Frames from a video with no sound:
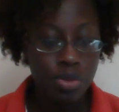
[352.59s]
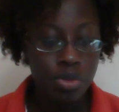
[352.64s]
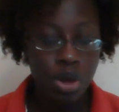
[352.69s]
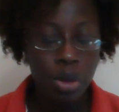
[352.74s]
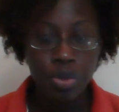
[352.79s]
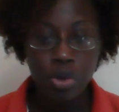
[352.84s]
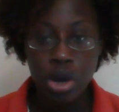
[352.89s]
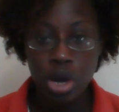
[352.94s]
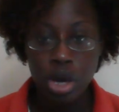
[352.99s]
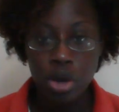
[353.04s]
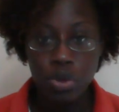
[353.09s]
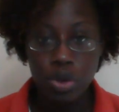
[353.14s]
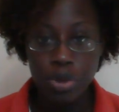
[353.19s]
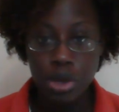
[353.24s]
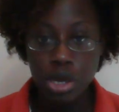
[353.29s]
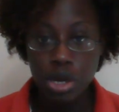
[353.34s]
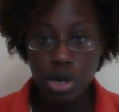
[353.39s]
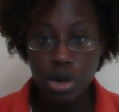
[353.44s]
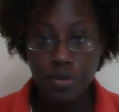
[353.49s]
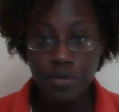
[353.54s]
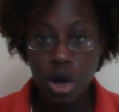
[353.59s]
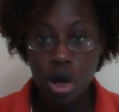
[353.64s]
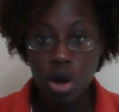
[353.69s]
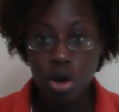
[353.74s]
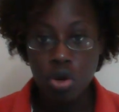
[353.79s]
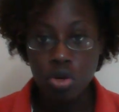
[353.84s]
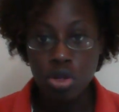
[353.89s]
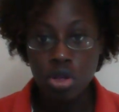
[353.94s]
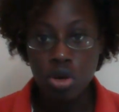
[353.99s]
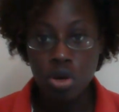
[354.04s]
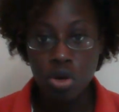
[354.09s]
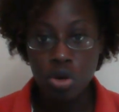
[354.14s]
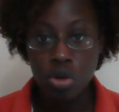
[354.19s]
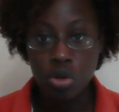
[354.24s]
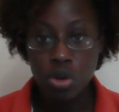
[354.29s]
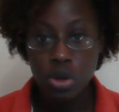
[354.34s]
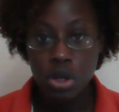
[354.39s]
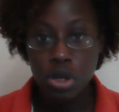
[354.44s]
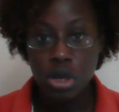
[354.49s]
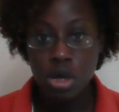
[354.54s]
My brain would be in a fog,
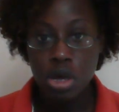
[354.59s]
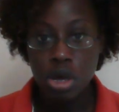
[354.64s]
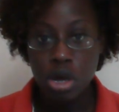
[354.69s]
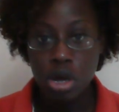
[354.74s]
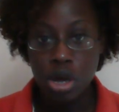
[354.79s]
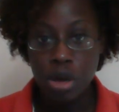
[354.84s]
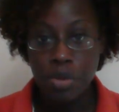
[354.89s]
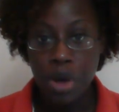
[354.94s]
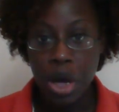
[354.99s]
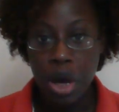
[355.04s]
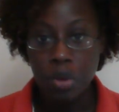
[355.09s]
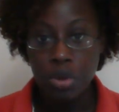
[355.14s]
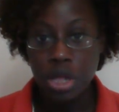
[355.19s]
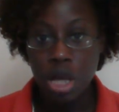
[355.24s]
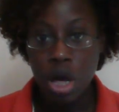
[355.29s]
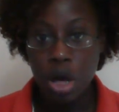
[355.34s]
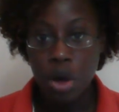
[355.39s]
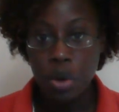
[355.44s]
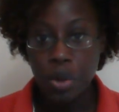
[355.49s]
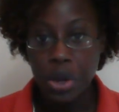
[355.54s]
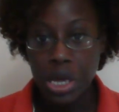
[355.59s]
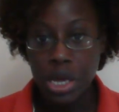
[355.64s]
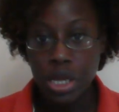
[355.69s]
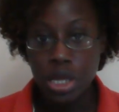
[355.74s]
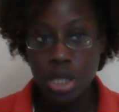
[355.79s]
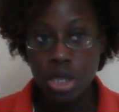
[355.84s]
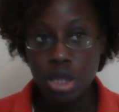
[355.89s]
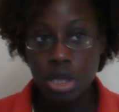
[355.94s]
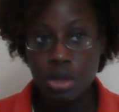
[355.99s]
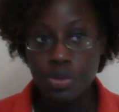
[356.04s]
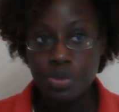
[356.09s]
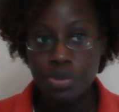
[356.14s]
so I was always